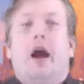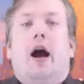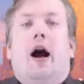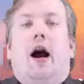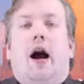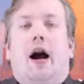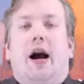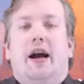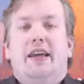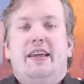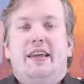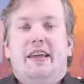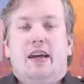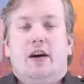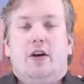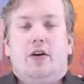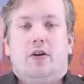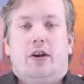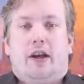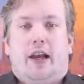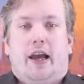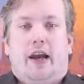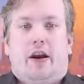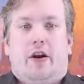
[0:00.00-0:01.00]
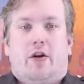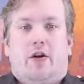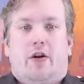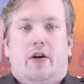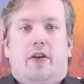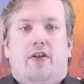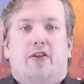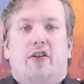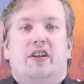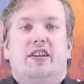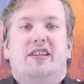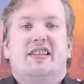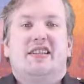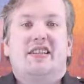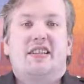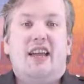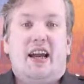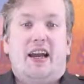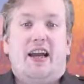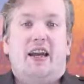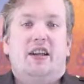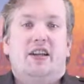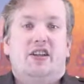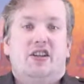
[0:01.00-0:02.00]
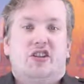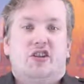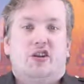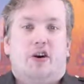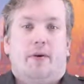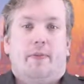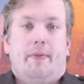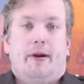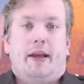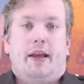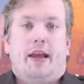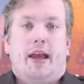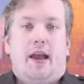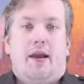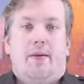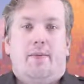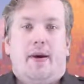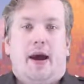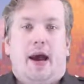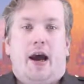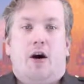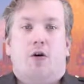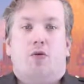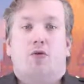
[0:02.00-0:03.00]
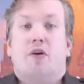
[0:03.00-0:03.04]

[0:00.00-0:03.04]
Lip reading: A year later, the second installment came out,